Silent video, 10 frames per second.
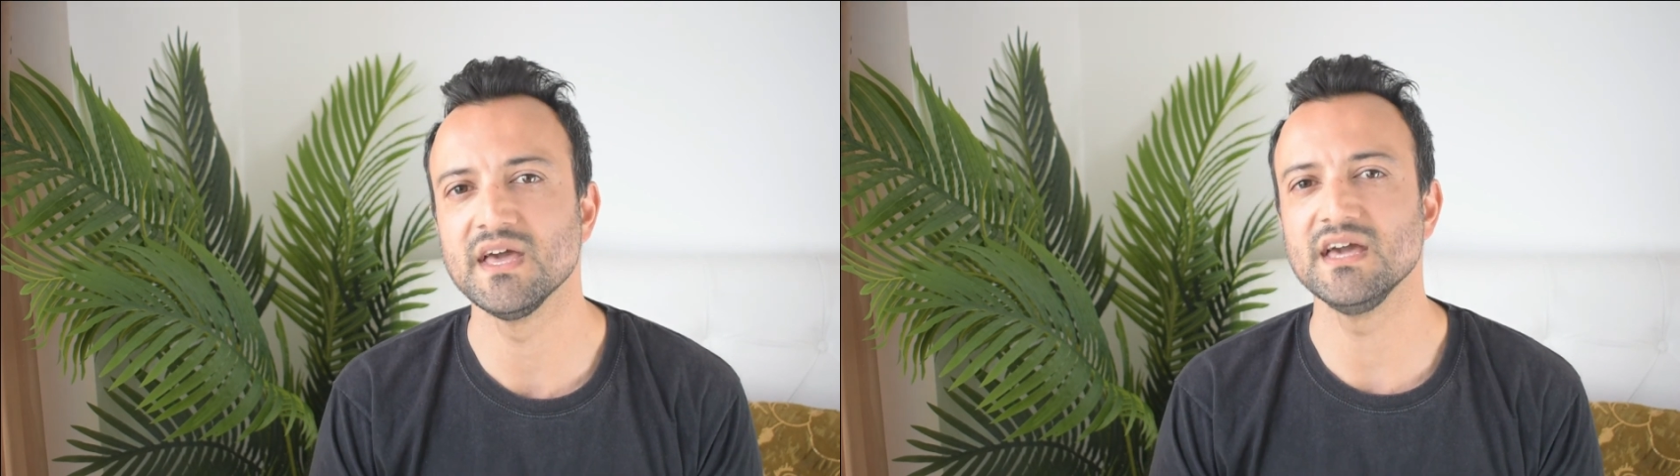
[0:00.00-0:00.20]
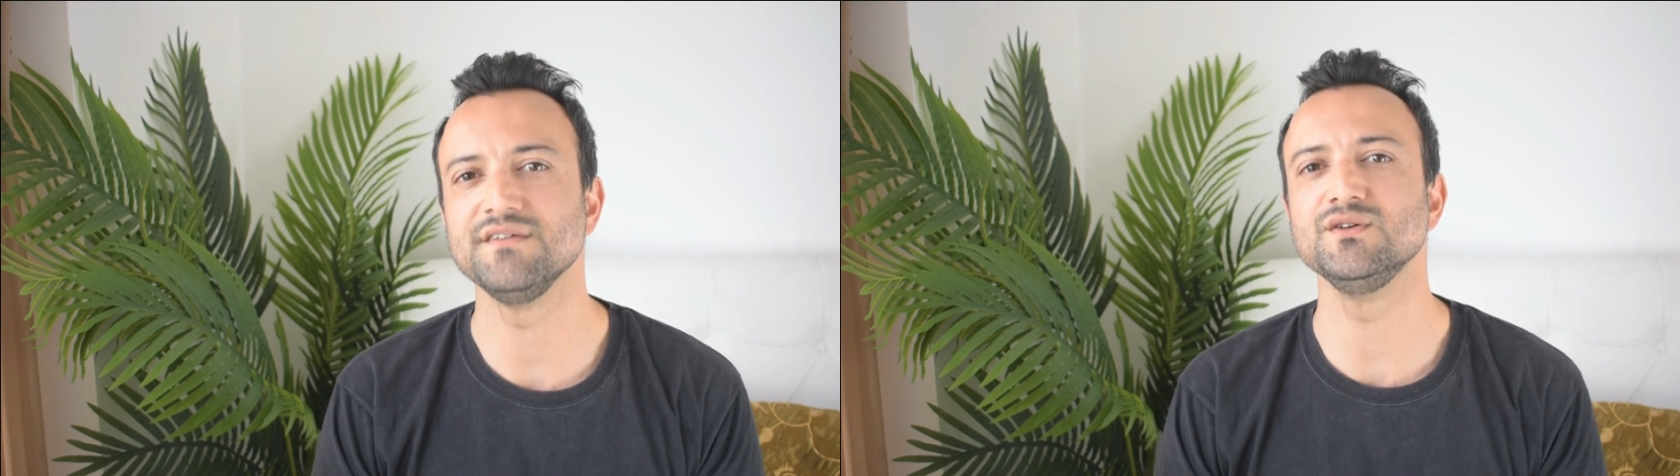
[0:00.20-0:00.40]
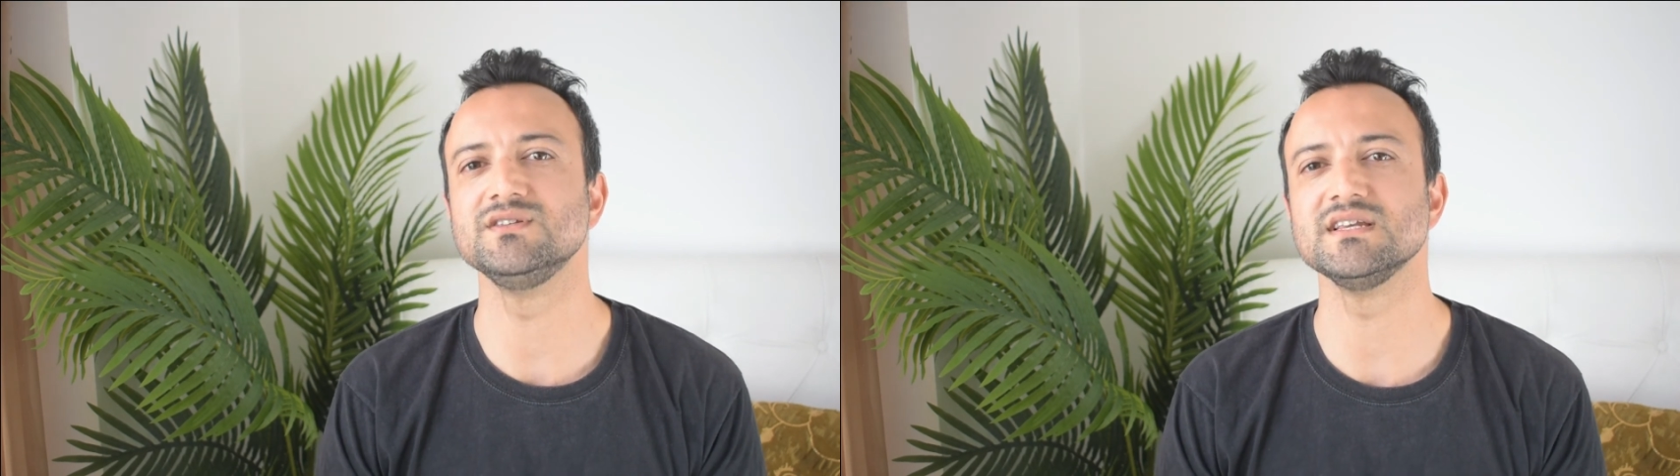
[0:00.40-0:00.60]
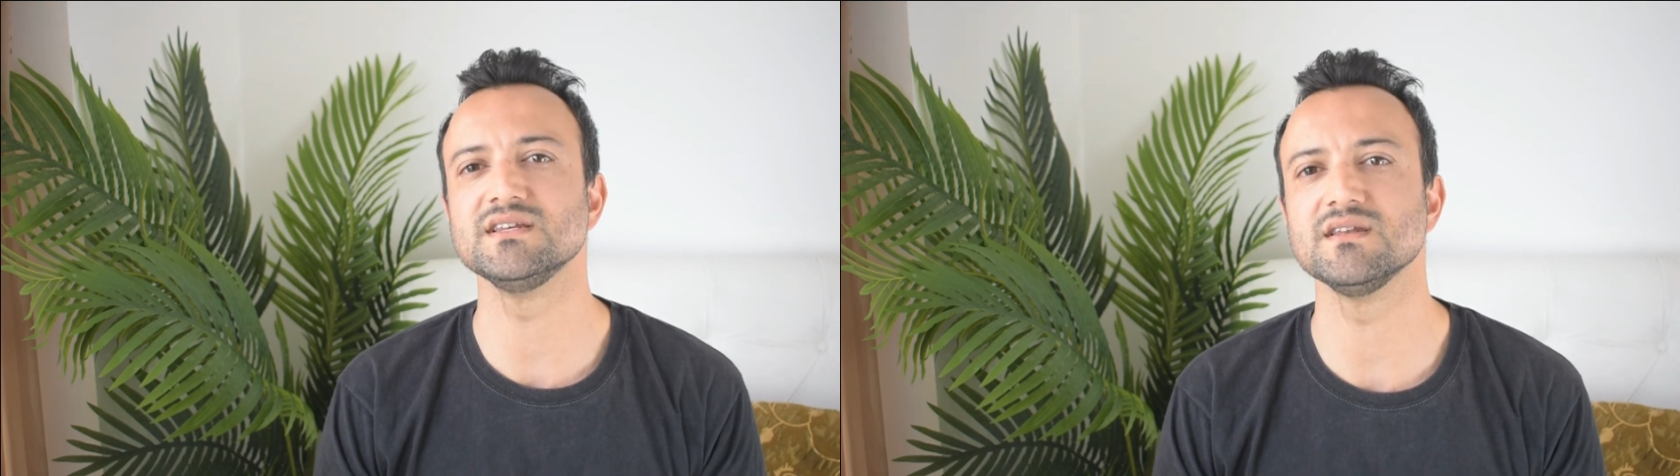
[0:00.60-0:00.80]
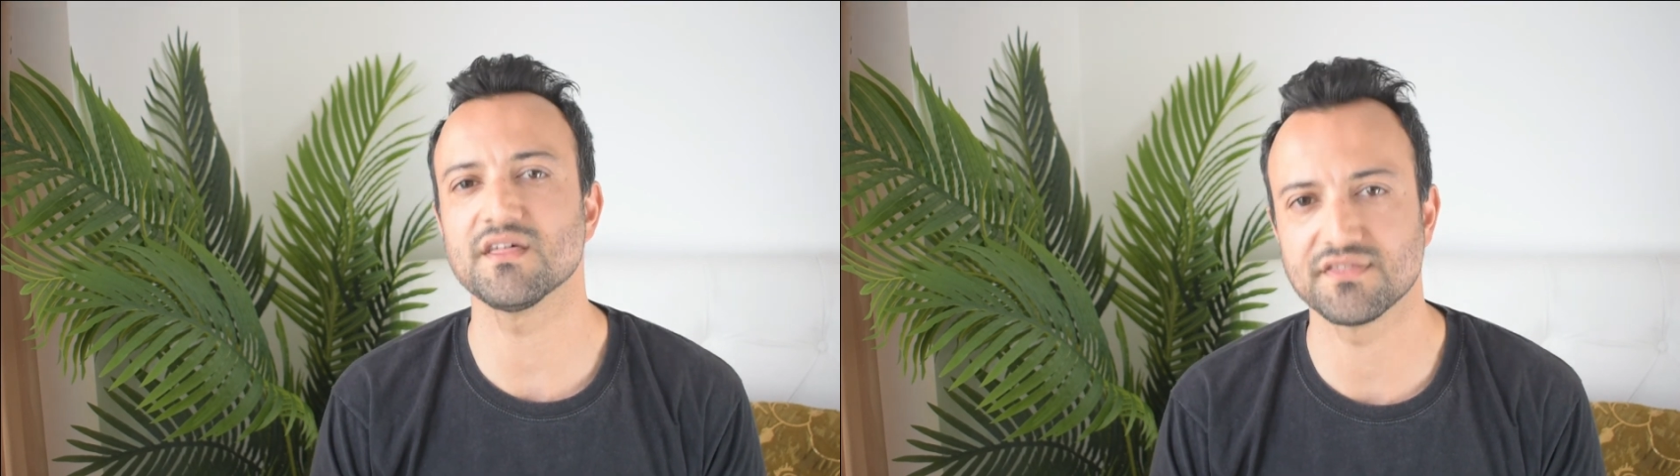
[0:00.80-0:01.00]
If you did
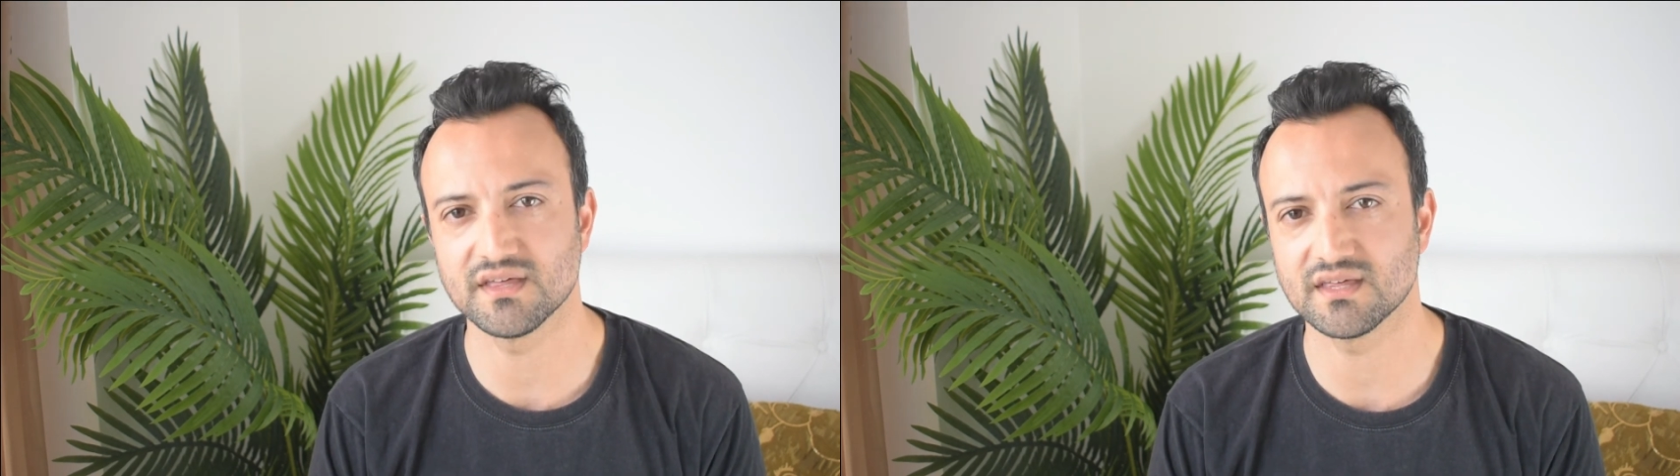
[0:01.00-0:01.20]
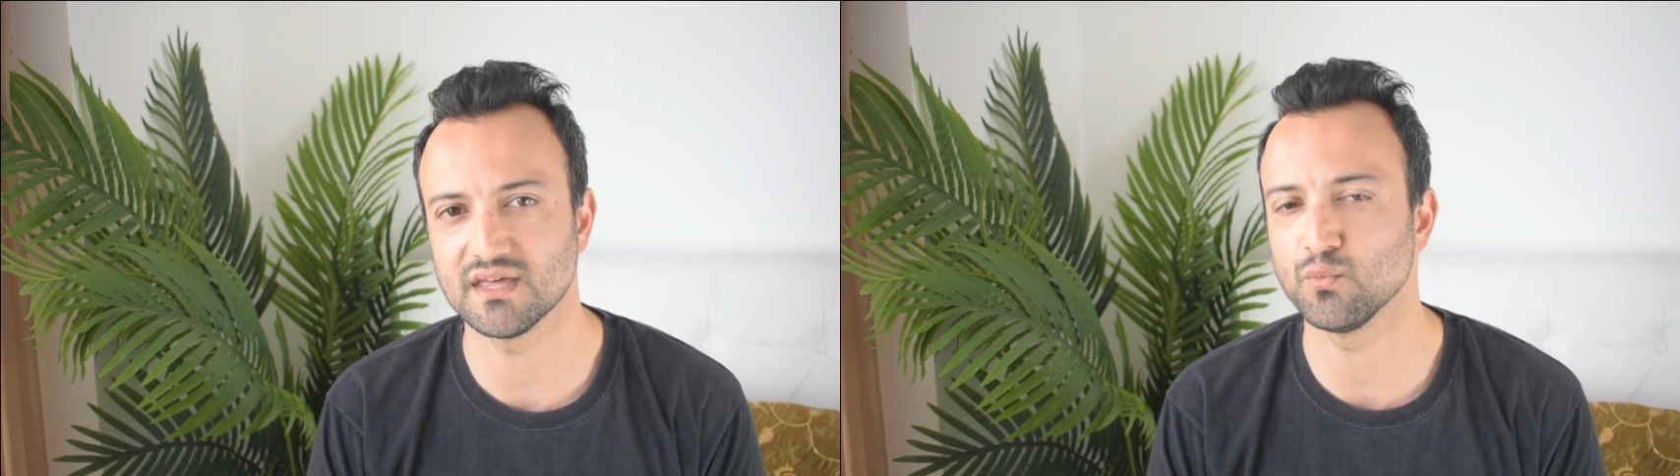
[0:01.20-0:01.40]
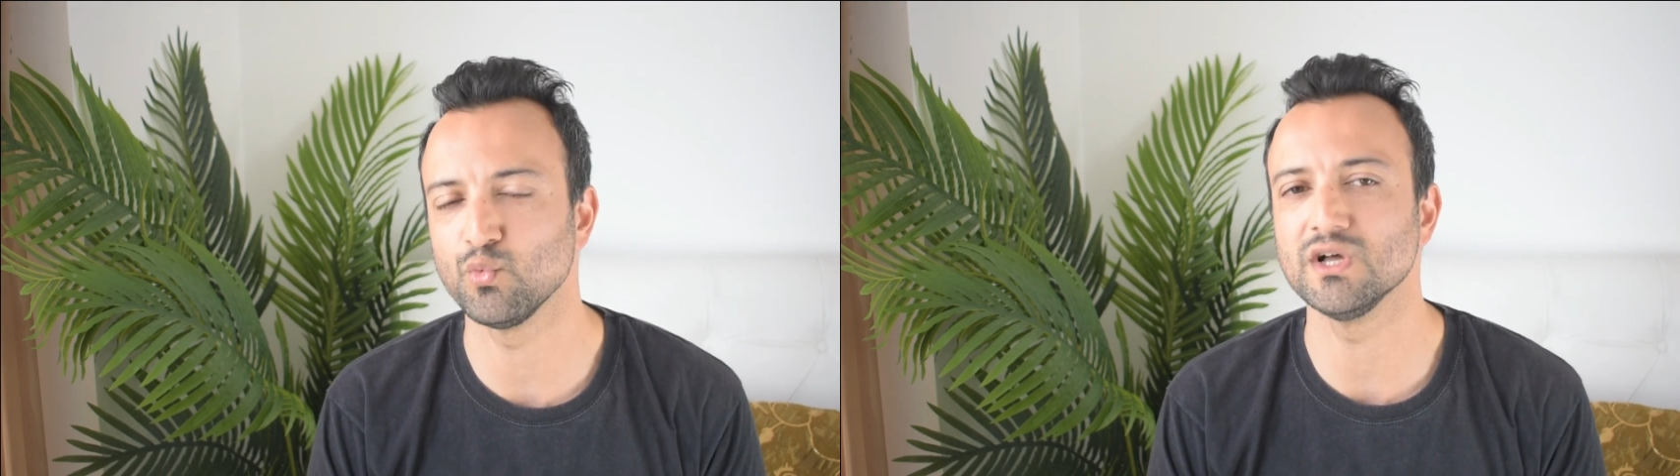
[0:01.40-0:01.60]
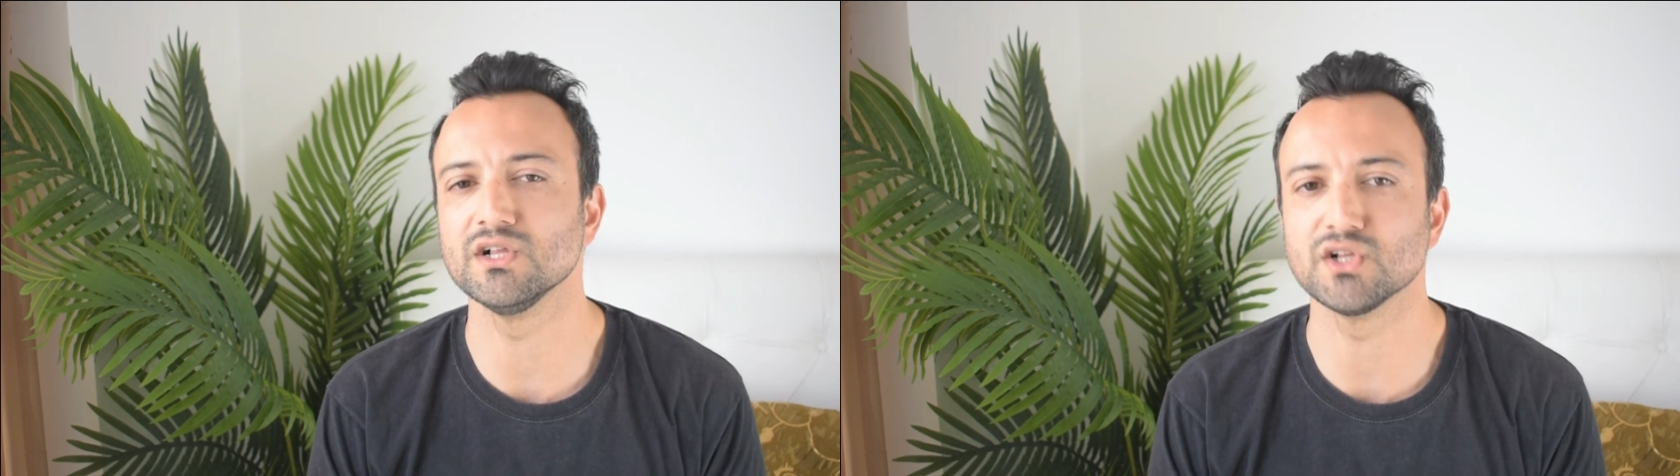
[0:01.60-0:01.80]
nothing, it will